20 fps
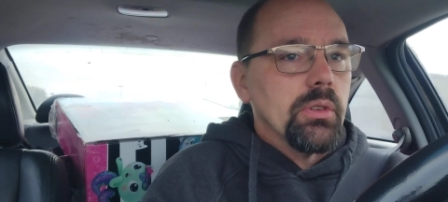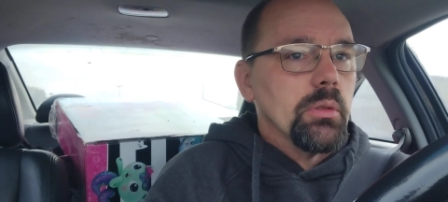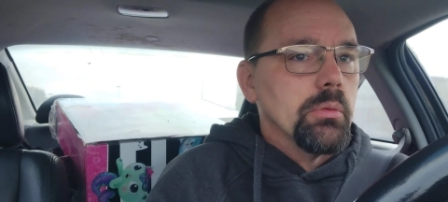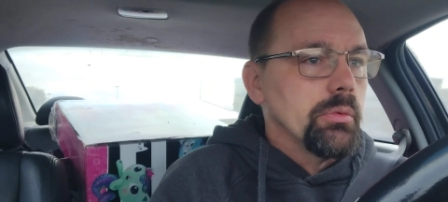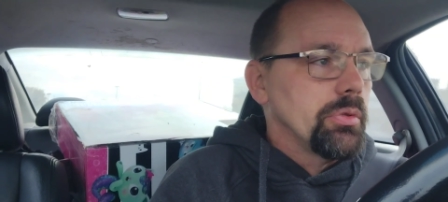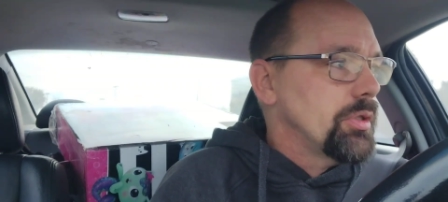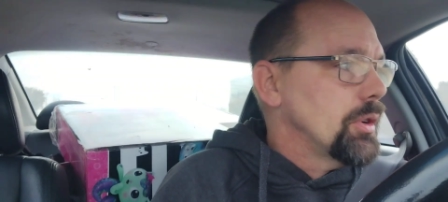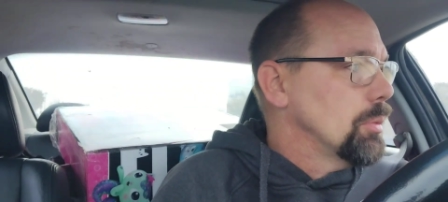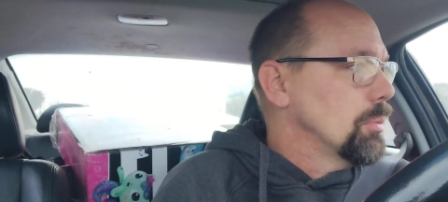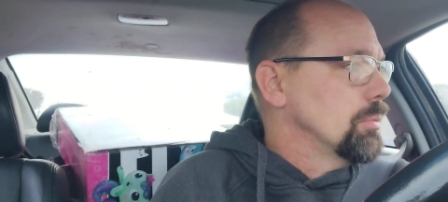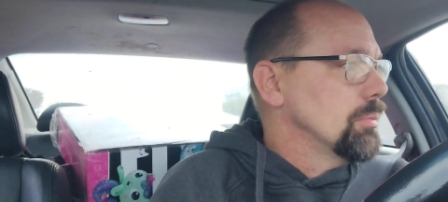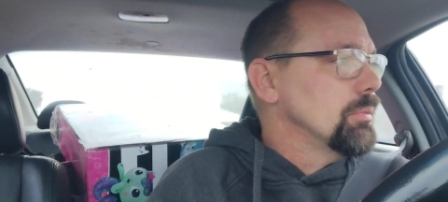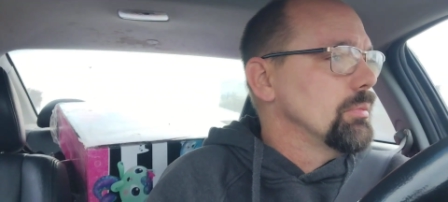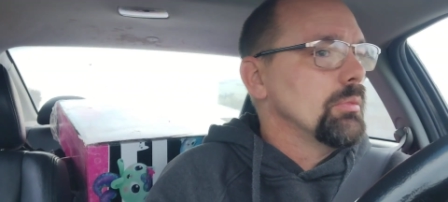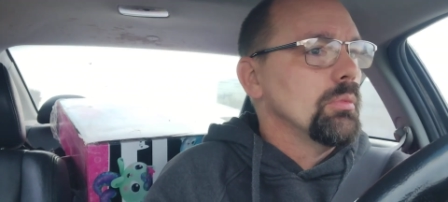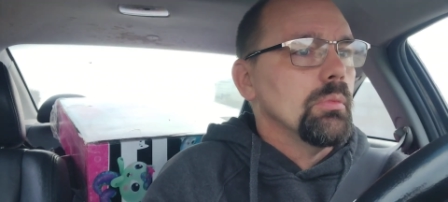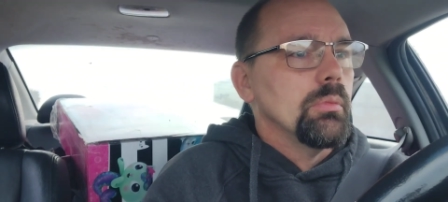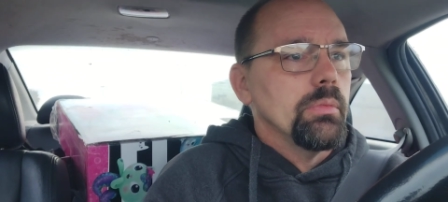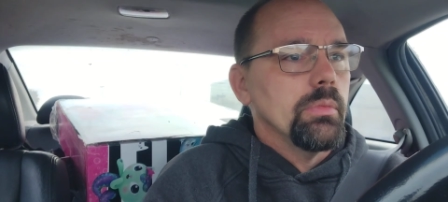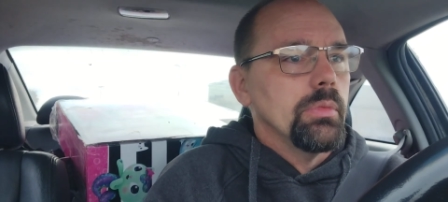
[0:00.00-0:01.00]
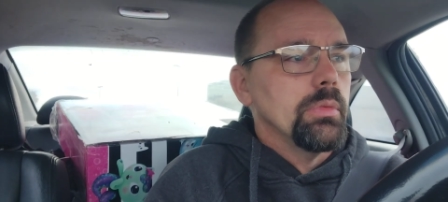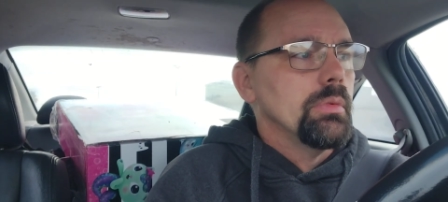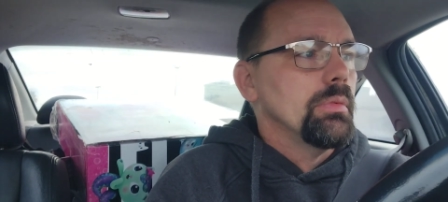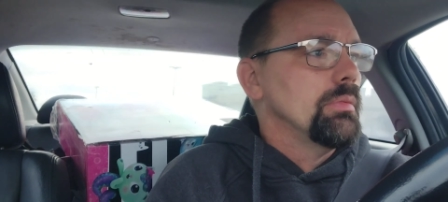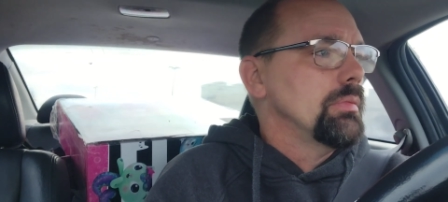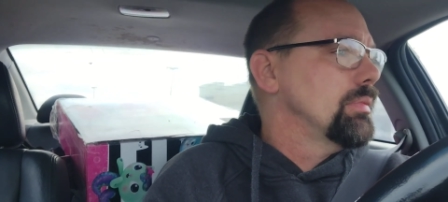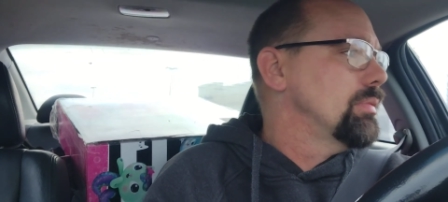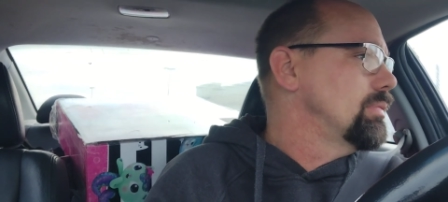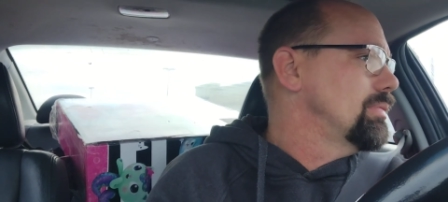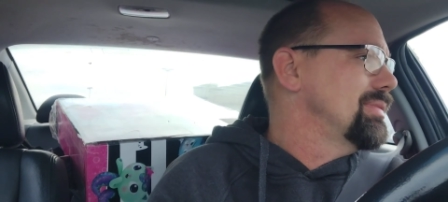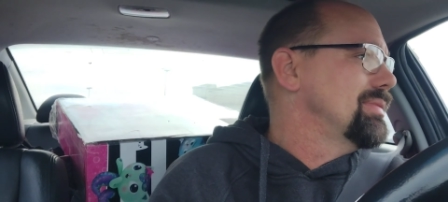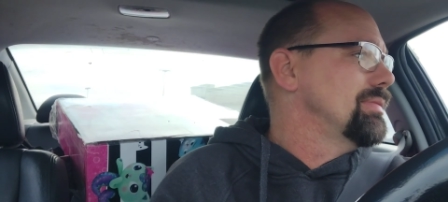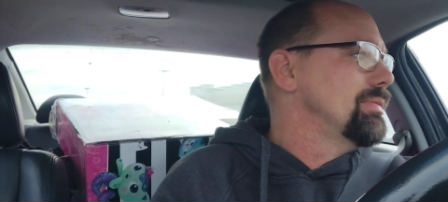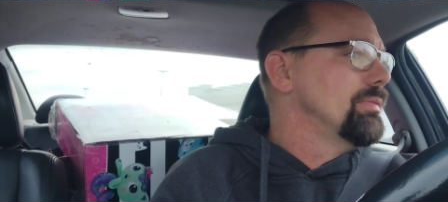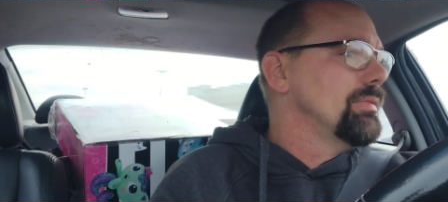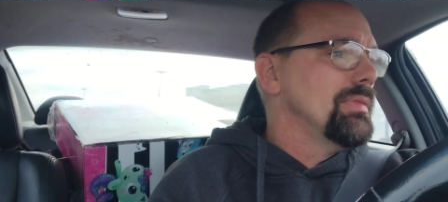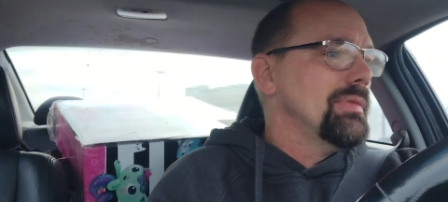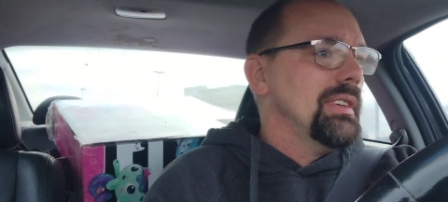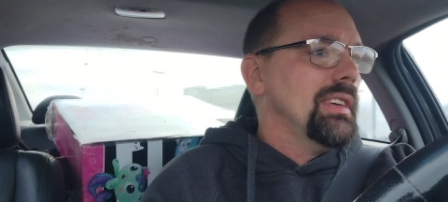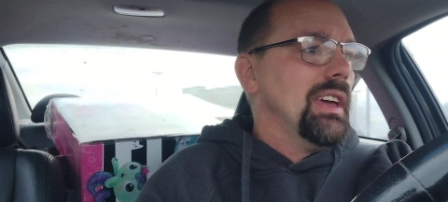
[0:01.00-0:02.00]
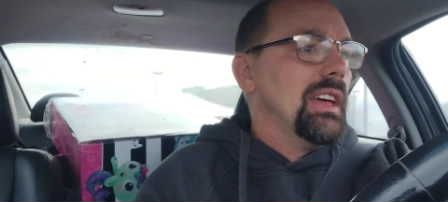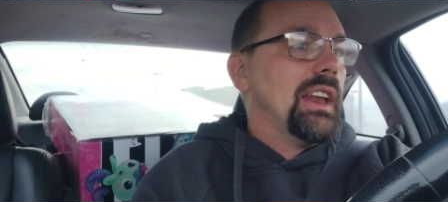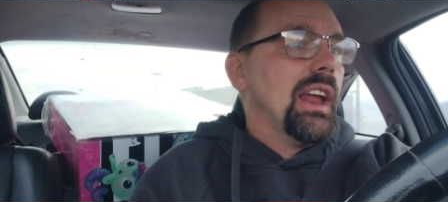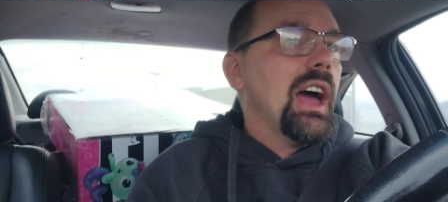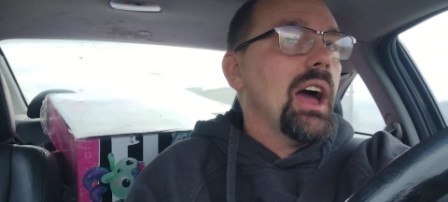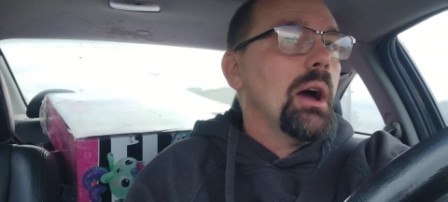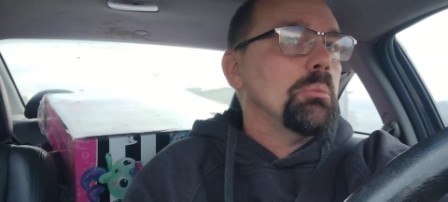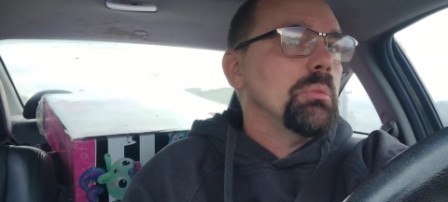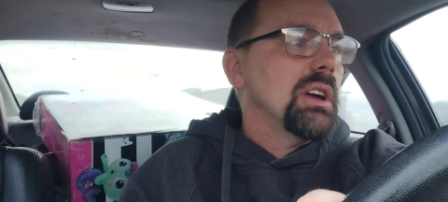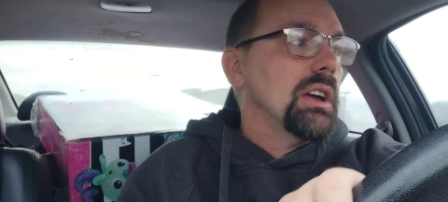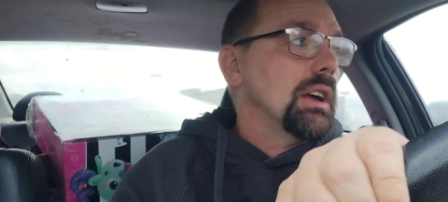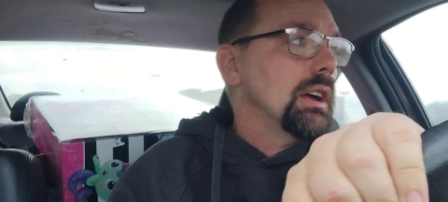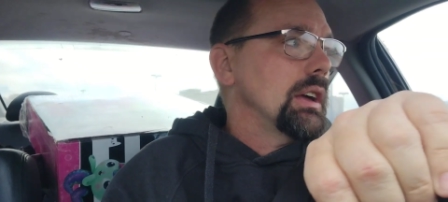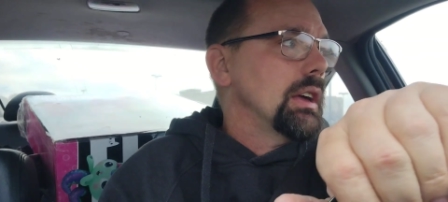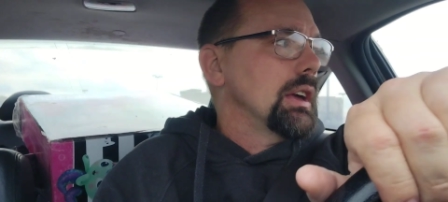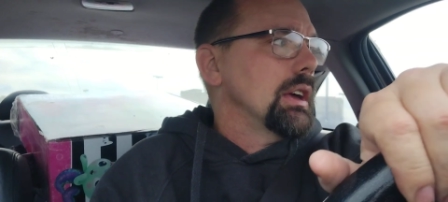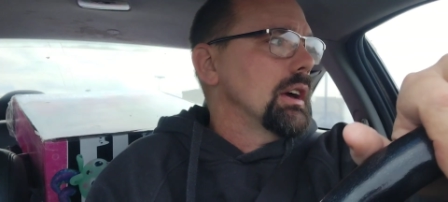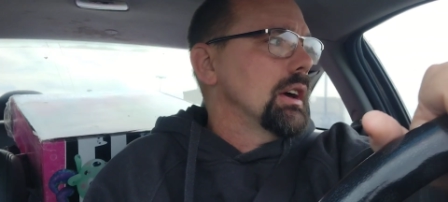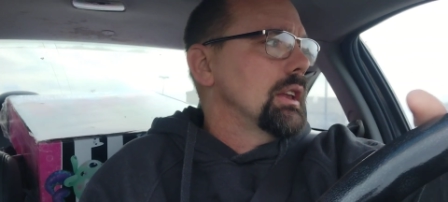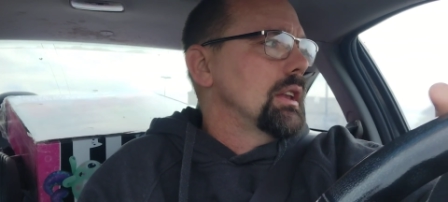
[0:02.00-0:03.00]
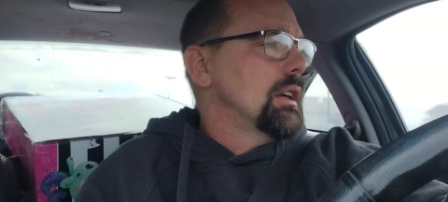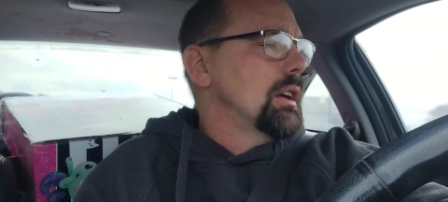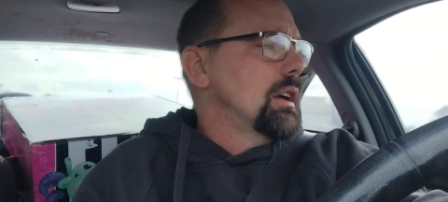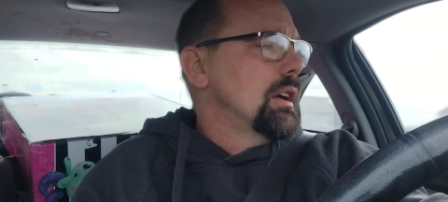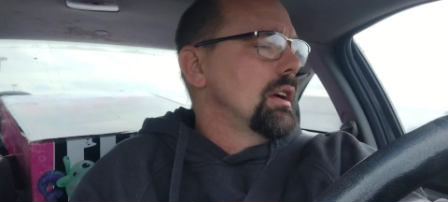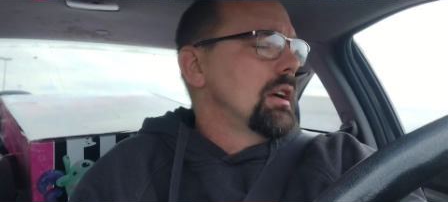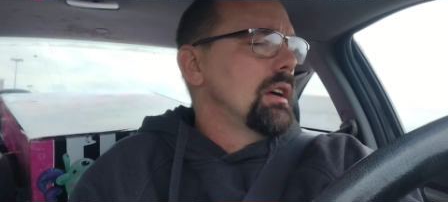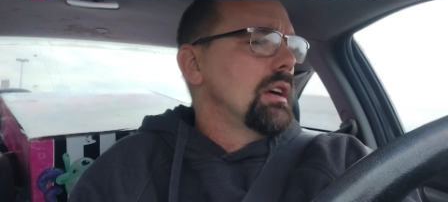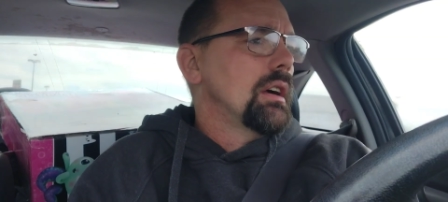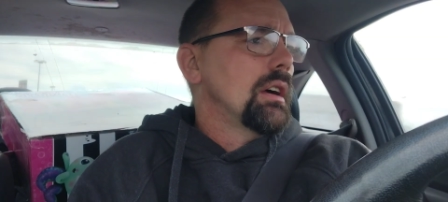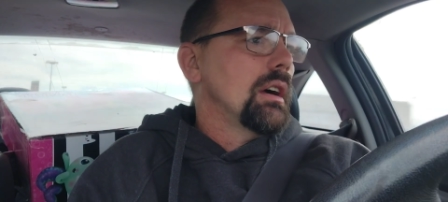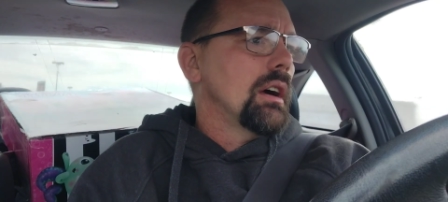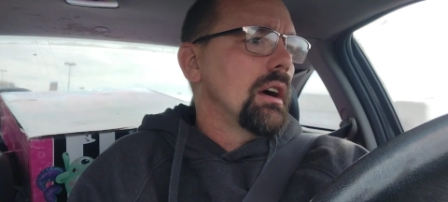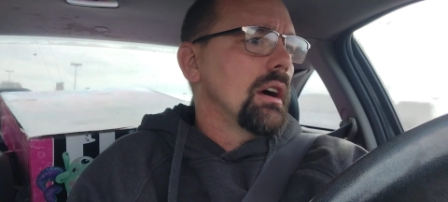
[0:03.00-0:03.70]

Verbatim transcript: from from it happening again.